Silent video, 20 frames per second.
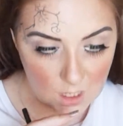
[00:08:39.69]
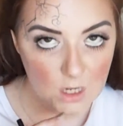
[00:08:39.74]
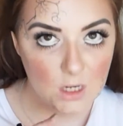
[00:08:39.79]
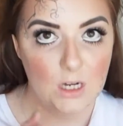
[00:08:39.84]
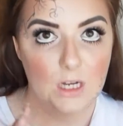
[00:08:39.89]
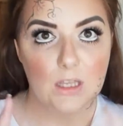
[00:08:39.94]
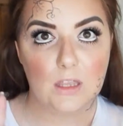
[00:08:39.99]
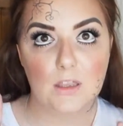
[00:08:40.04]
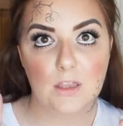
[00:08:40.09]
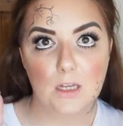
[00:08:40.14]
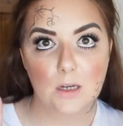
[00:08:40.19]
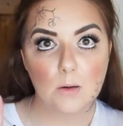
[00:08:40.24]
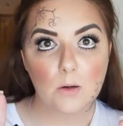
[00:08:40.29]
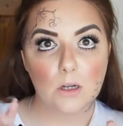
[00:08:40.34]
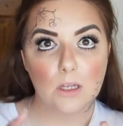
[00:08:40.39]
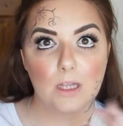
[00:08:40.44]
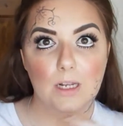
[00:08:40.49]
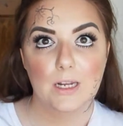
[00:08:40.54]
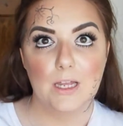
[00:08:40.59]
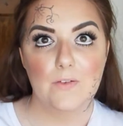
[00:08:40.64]
we're
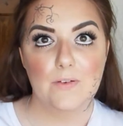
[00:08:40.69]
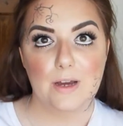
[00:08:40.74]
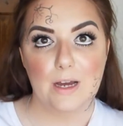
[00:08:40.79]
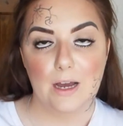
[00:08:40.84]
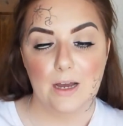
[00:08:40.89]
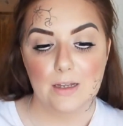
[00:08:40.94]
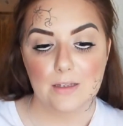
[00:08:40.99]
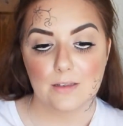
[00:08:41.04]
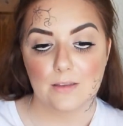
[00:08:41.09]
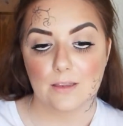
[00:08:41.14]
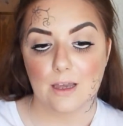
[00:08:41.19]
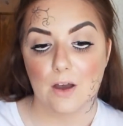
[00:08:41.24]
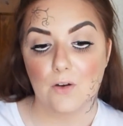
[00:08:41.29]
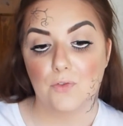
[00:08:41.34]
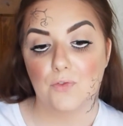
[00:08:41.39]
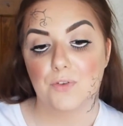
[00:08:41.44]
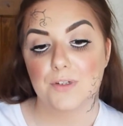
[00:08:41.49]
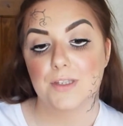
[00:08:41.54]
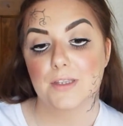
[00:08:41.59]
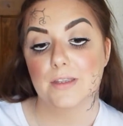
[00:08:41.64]
going to leave it as that
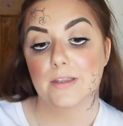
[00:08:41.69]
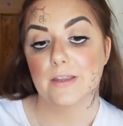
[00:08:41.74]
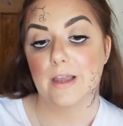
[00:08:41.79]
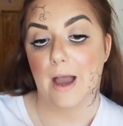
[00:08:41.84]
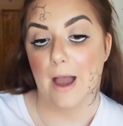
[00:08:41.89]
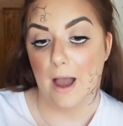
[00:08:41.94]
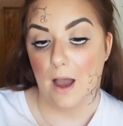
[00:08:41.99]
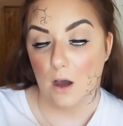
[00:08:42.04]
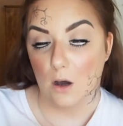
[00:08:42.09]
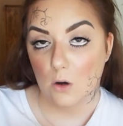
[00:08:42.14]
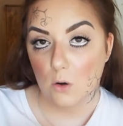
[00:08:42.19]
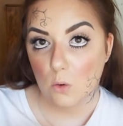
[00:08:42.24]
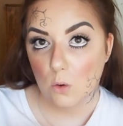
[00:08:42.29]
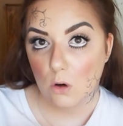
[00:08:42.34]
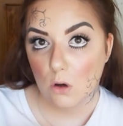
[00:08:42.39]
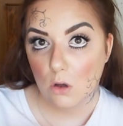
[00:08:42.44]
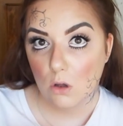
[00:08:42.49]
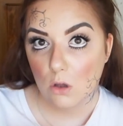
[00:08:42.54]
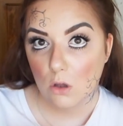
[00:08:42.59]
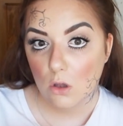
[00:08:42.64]
for now.
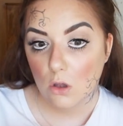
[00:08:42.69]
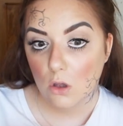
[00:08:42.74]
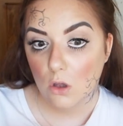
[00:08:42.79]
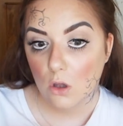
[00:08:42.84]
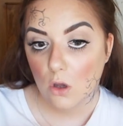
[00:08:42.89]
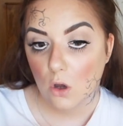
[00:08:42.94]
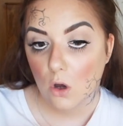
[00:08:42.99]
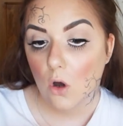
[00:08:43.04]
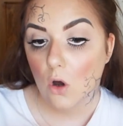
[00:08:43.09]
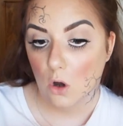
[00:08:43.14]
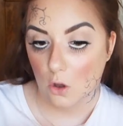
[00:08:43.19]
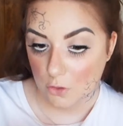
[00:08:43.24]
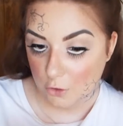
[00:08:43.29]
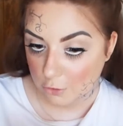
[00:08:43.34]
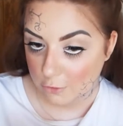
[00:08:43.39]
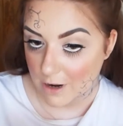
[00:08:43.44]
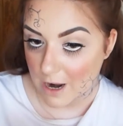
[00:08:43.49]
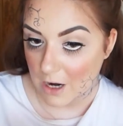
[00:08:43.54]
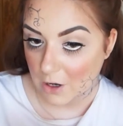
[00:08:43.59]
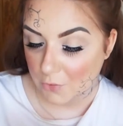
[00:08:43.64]
On the
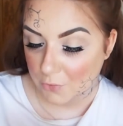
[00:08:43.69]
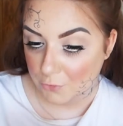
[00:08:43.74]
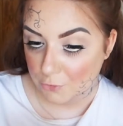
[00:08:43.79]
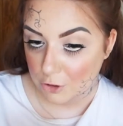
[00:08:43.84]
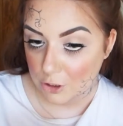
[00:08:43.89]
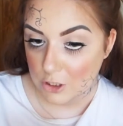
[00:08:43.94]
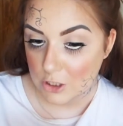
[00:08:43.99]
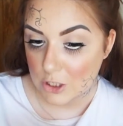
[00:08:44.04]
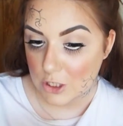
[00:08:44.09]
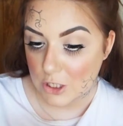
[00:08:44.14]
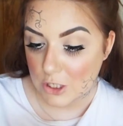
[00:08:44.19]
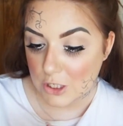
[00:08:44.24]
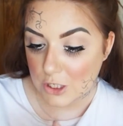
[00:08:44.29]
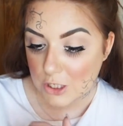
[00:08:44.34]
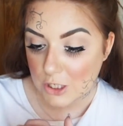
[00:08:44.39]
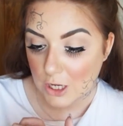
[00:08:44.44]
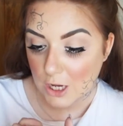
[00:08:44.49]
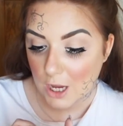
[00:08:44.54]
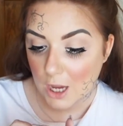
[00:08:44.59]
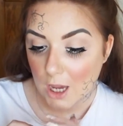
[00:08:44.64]
crack
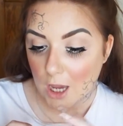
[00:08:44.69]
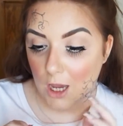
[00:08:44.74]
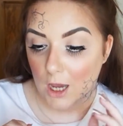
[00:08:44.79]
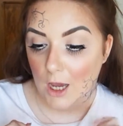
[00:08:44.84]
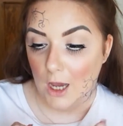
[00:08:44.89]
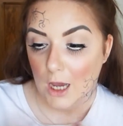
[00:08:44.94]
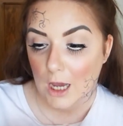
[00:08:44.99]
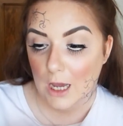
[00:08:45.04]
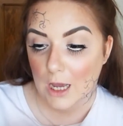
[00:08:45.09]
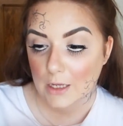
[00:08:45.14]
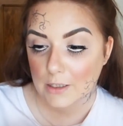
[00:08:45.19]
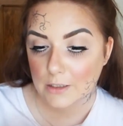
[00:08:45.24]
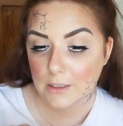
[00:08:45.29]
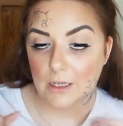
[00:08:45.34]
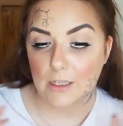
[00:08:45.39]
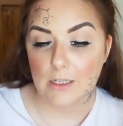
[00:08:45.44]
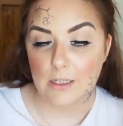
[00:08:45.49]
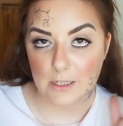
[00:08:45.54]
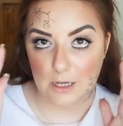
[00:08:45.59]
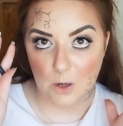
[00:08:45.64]
front, and
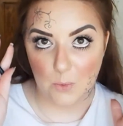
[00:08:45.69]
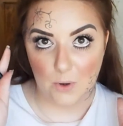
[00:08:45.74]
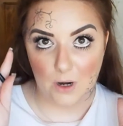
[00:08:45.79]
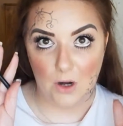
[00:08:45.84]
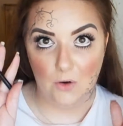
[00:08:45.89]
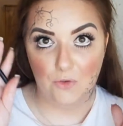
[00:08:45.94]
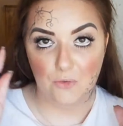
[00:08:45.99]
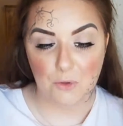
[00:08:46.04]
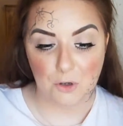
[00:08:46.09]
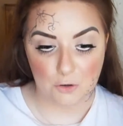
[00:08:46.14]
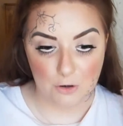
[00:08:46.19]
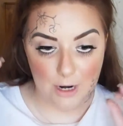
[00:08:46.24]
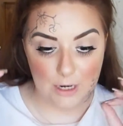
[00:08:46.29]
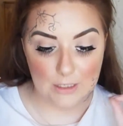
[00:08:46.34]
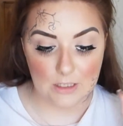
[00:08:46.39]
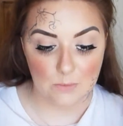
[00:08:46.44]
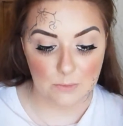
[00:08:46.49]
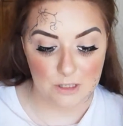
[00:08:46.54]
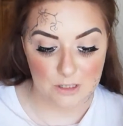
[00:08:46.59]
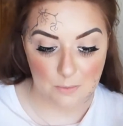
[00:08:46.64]
kind of stay away from the cracks
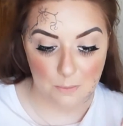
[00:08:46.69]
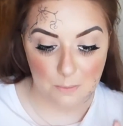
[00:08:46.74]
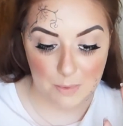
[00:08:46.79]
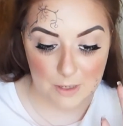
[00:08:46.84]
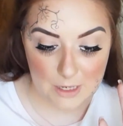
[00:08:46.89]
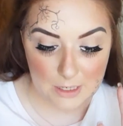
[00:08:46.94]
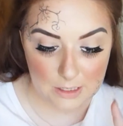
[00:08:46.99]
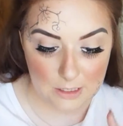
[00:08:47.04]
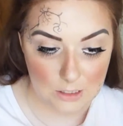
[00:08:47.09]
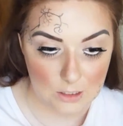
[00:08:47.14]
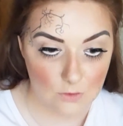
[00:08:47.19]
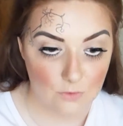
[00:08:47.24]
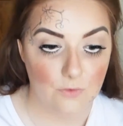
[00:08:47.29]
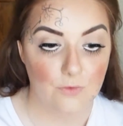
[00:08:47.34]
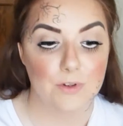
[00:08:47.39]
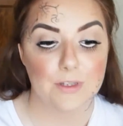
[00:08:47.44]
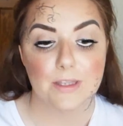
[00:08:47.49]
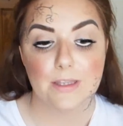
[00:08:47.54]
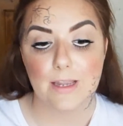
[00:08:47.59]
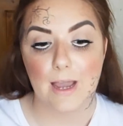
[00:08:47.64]
and missing pieces
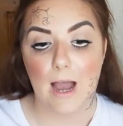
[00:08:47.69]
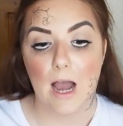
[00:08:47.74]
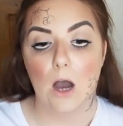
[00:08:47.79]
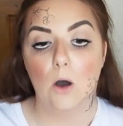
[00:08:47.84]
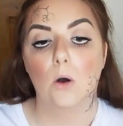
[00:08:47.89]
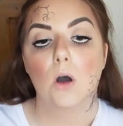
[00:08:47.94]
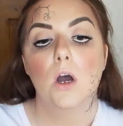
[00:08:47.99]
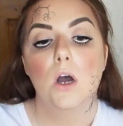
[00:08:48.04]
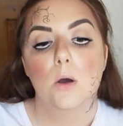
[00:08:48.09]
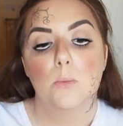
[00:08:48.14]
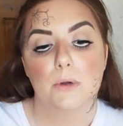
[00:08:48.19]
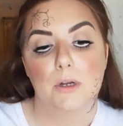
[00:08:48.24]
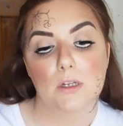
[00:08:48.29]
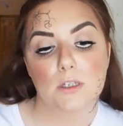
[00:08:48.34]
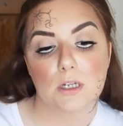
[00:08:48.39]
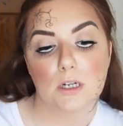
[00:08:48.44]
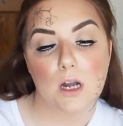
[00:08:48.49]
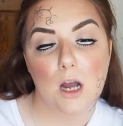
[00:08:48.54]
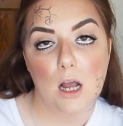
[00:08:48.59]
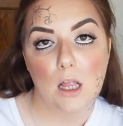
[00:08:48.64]
for now, because
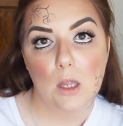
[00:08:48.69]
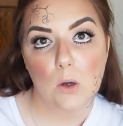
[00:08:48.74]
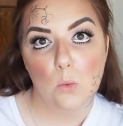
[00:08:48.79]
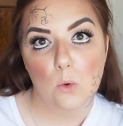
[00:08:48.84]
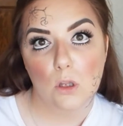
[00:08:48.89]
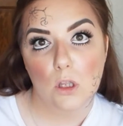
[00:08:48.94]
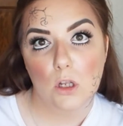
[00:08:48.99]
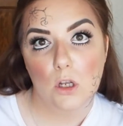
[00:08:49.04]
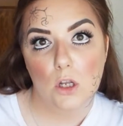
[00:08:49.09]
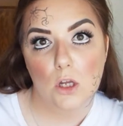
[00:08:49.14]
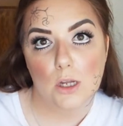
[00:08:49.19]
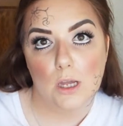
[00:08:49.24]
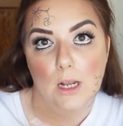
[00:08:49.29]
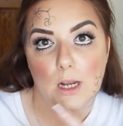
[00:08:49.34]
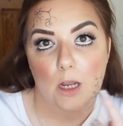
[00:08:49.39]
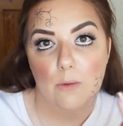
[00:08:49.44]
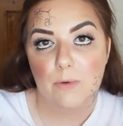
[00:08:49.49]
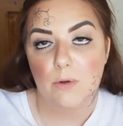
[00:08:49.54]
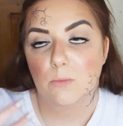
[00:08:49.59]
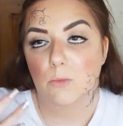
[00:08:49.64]
I kind of want to look a
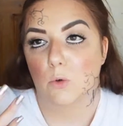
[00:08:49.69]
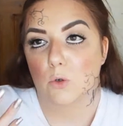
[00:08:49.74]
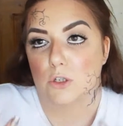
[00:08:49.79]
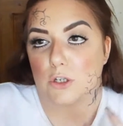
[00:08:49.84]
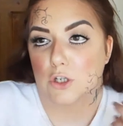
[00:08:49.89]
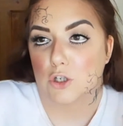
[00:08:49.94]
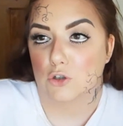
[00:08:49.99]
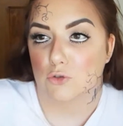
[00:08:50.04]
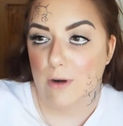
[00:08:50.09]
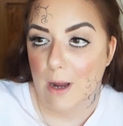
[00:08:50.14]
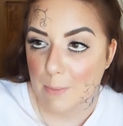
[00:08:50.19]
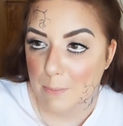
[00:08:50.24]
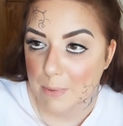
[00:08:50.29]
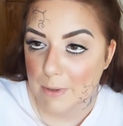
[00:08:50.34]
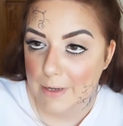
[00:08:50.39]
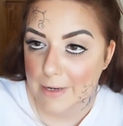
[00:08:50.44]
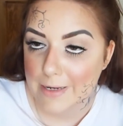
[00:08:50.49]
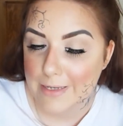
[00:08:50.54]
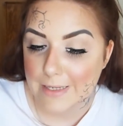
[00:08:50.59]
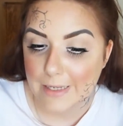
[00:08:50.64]
little bit more
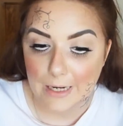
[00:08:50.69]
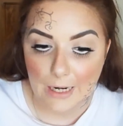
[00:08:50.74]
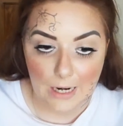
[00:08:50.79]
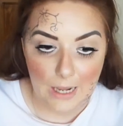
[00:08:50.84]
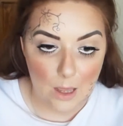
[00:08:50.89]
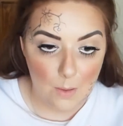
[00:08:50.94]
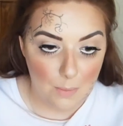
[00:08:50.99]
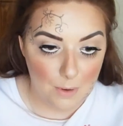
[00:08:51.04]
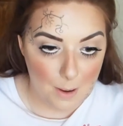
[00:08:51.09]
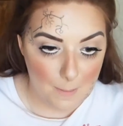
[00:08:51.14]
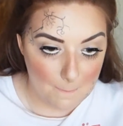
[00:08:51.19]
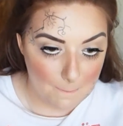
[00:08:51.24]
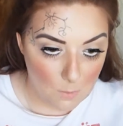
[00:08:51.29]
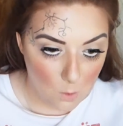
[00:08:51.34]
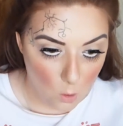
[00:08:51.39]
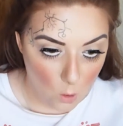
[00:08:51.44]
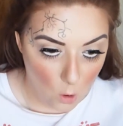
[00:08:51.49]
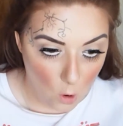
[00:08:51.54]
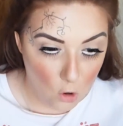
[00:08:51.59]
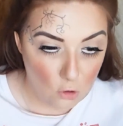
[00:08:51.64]
decrepit, a little bit
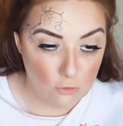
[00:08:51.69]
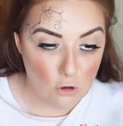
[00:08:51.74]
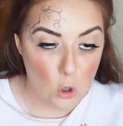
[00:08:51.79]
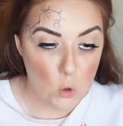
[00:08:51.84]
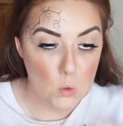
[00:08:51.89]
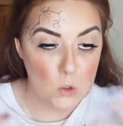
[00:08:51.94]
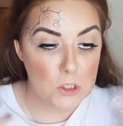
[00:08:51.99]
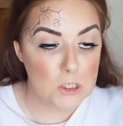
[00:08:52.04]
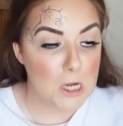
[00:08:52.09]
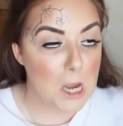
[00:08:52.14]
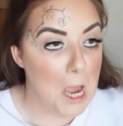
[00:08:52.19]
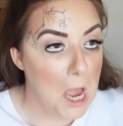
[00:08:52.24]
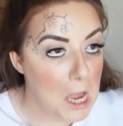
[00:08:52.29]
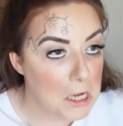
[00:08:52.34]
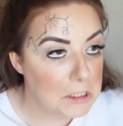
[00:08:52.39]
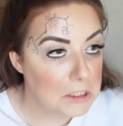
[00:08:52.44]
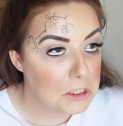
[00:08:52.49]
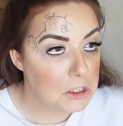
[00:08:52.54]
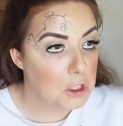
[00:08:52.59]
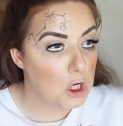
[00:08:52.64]
more
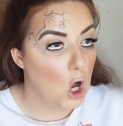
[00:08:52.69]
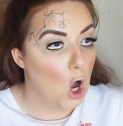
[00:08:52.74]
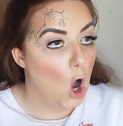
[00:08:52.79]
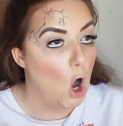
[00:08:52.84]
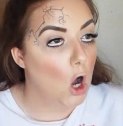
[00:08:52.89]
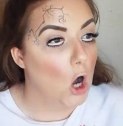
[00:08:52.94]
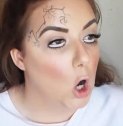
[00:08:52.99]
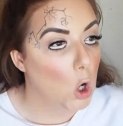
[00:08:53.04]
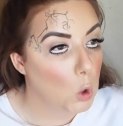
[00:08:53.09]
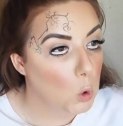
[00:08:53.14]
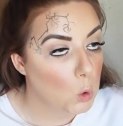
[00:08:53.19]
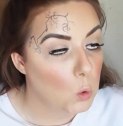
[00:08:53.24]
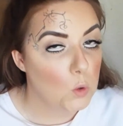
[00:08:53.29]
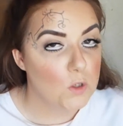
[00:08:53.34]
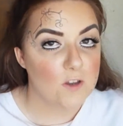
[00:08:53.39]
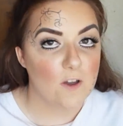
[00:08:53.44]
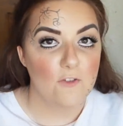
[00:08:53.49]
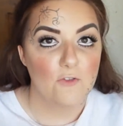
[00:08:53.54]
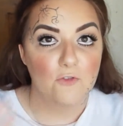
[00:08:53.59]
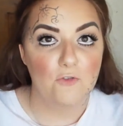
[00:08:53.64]
grotesque,
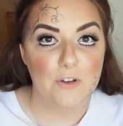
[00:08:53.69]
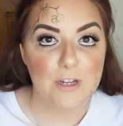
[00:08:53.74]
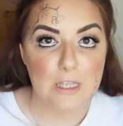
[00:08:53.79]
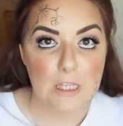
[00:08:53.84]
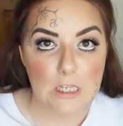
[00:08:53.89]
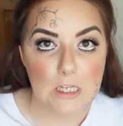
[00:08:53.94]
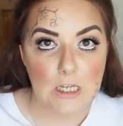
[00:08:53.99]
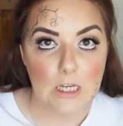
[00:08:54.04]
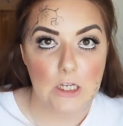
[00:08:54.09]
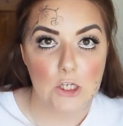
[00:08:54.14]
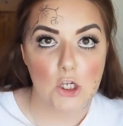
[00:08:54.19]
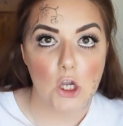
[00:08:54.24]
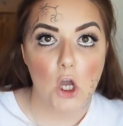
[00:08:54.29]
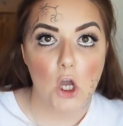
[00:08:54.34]
old, vintage.